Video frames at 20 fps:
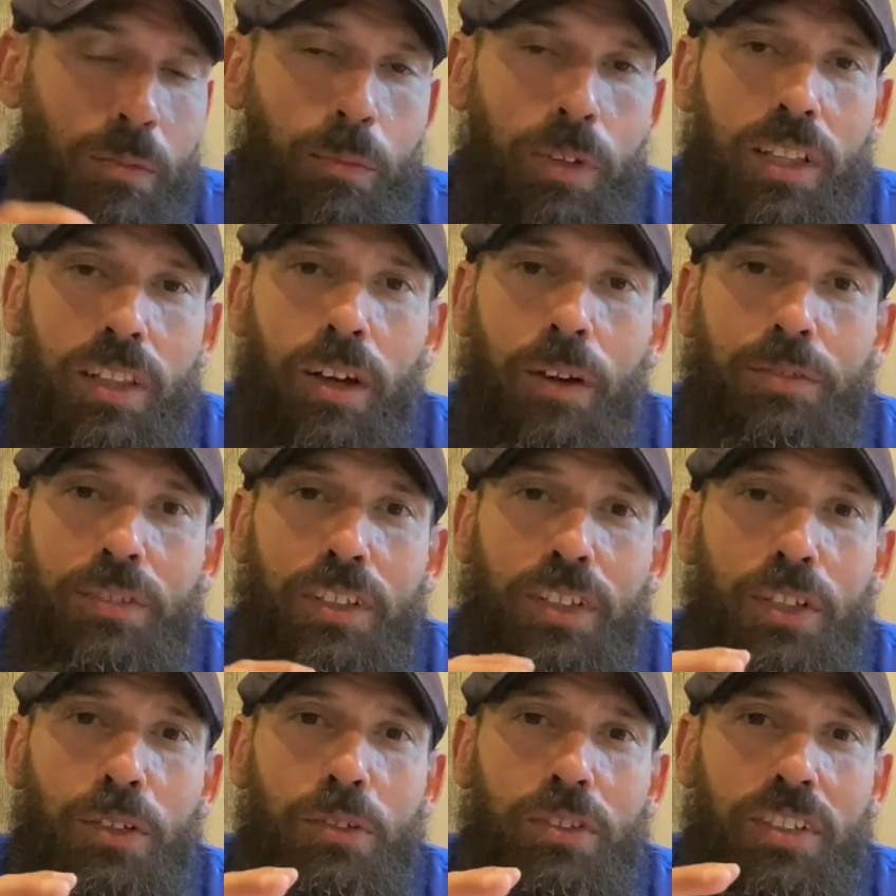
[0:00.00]
We love
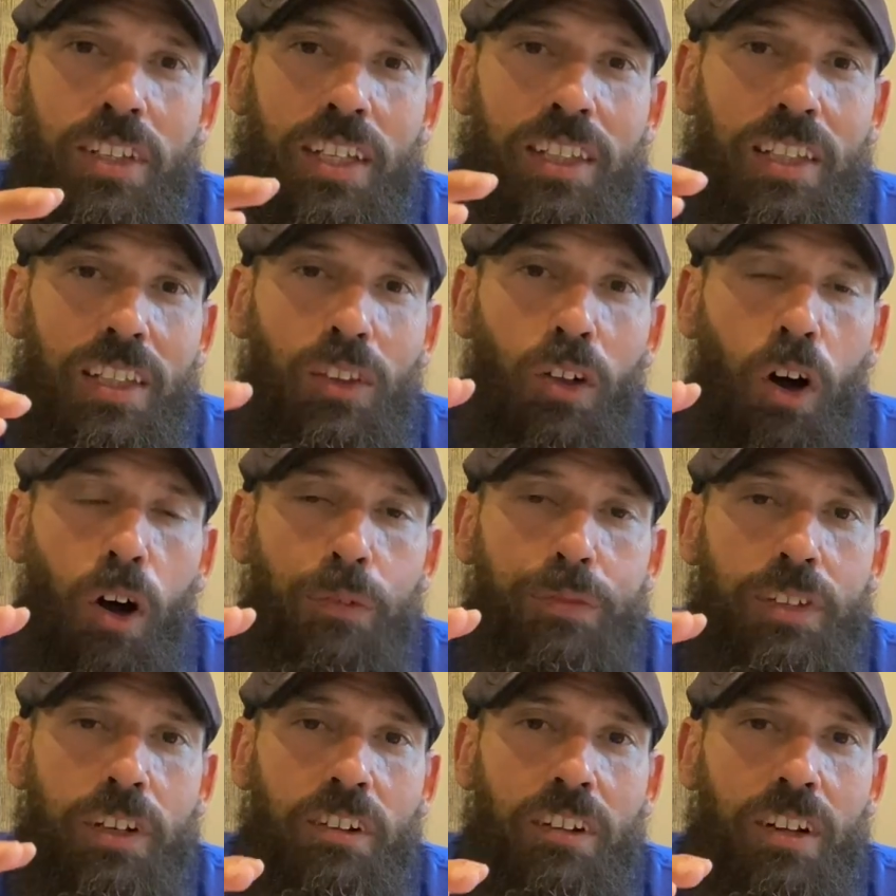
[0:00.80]
to use it in the
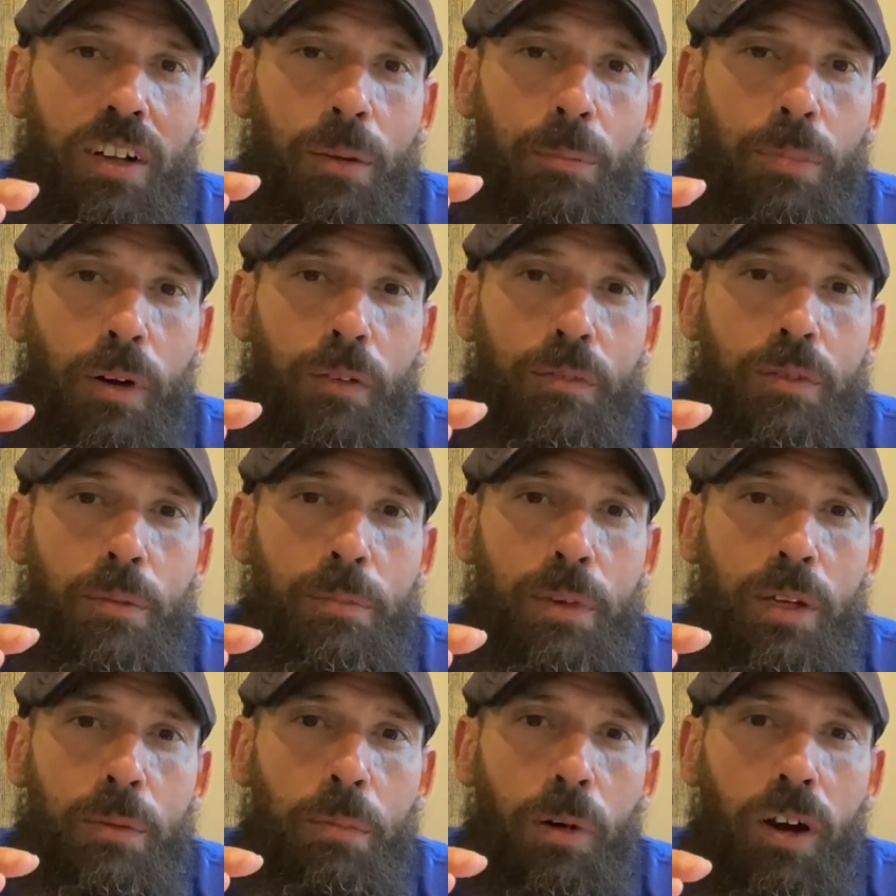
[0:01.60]
loft area above the
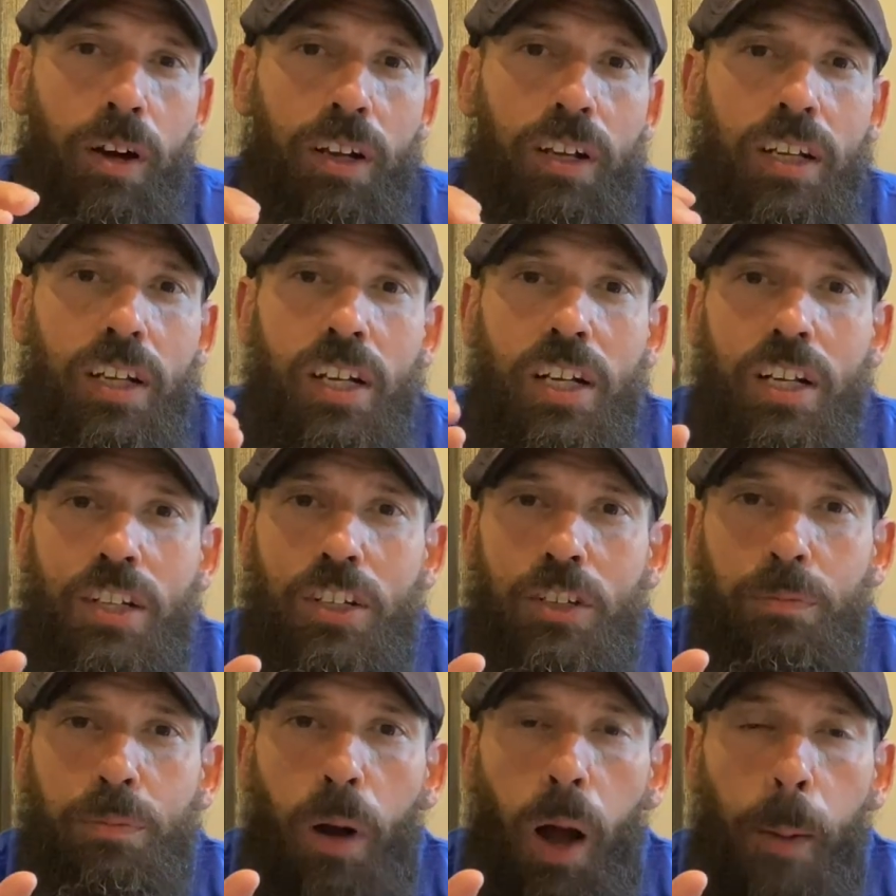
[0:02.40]
mid bunk.
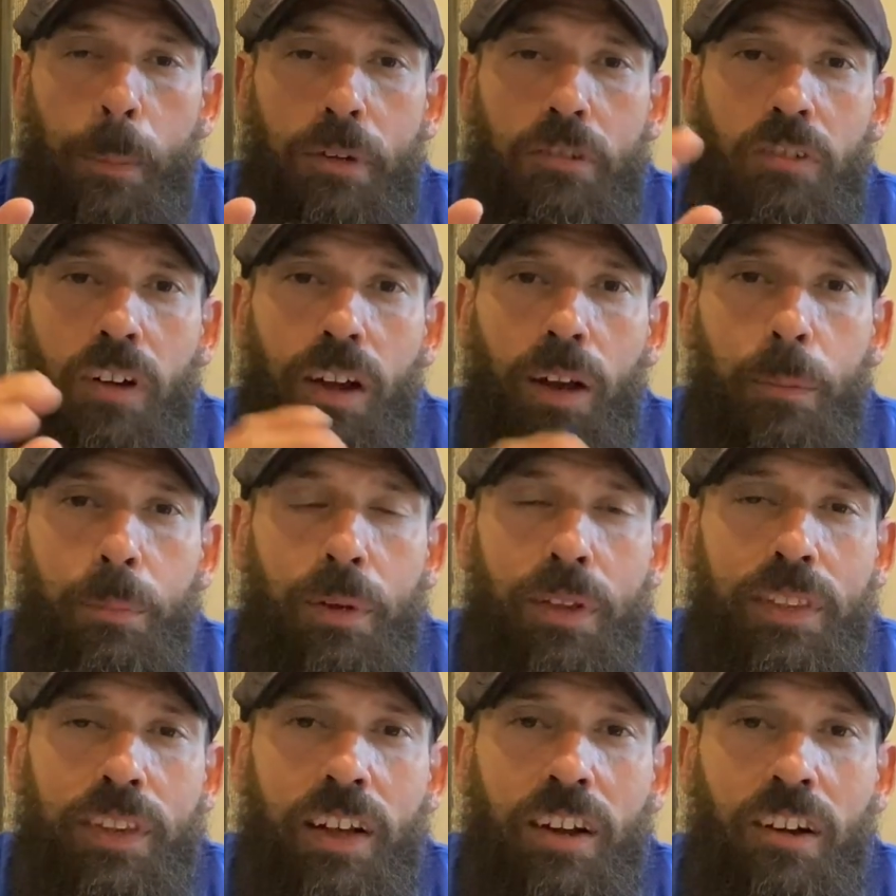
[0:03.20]
Just pop it right up
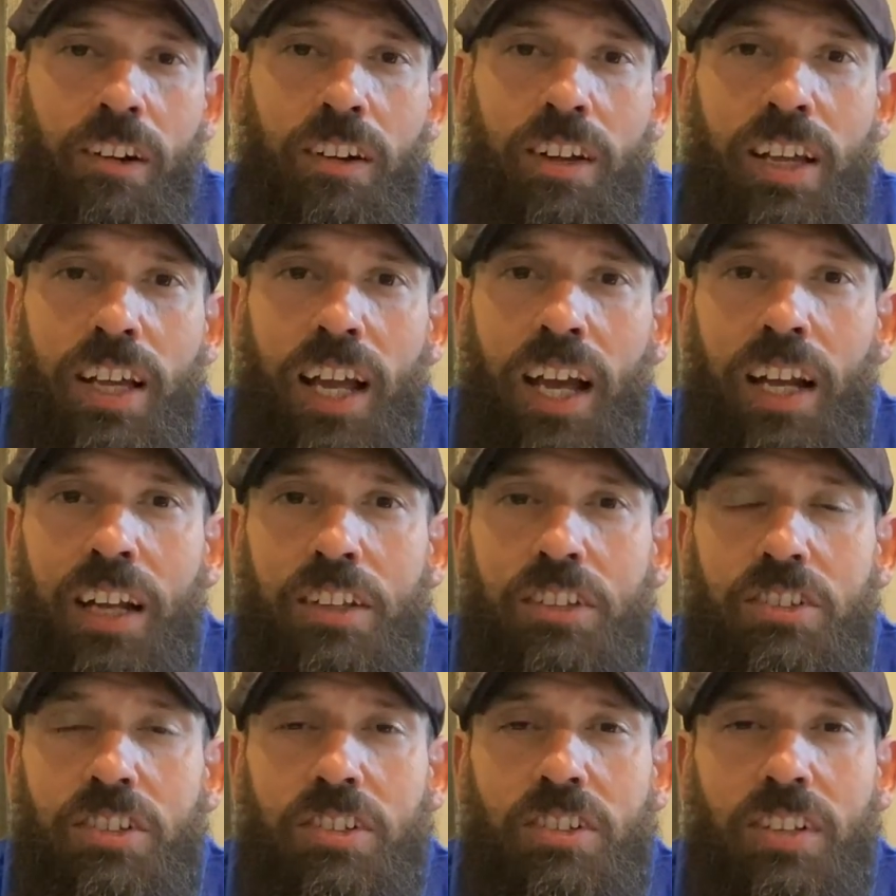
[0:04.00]
in there, and
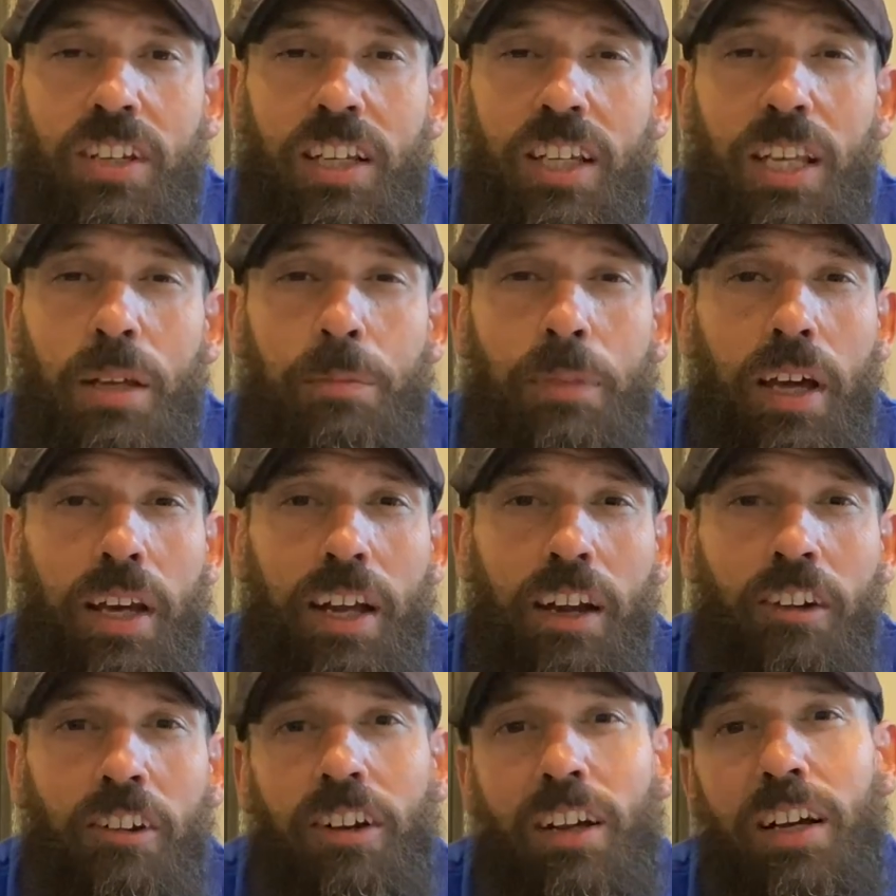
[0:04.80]
it's just gonna keep
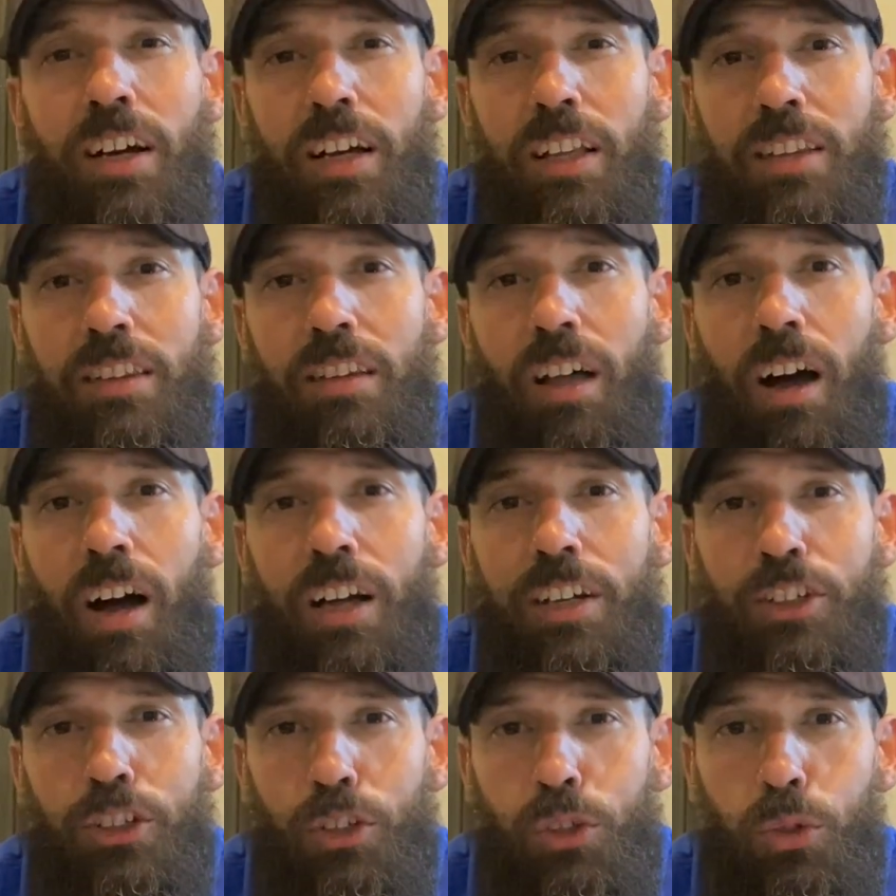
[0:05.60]
that area a
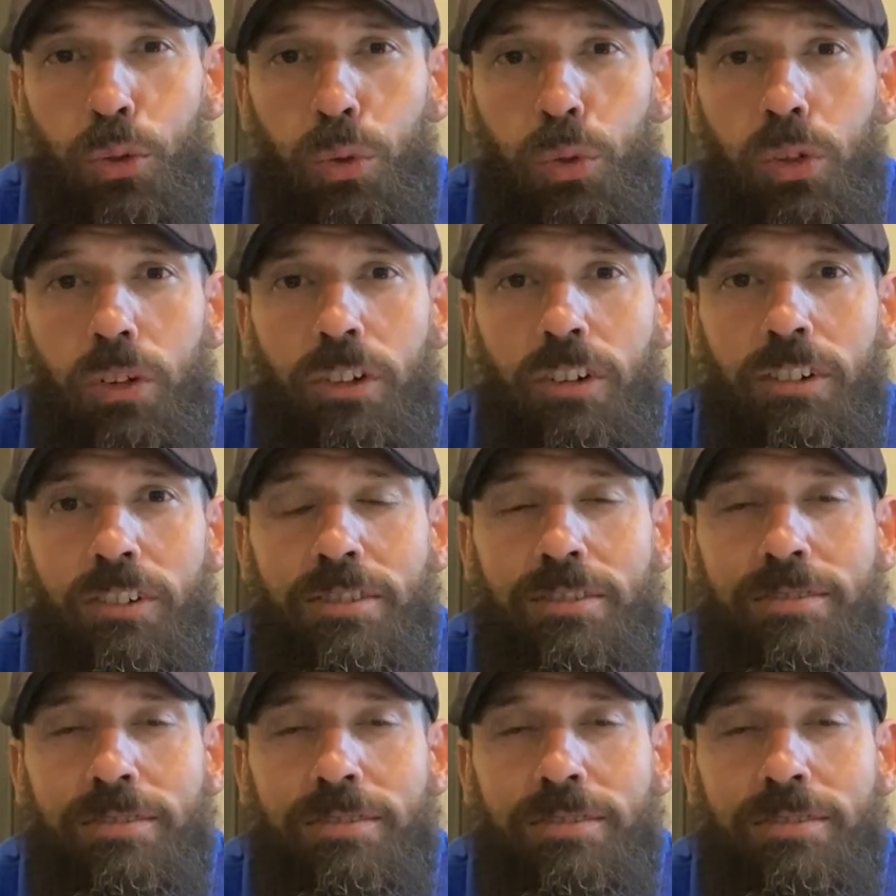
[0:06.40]
lot cooler.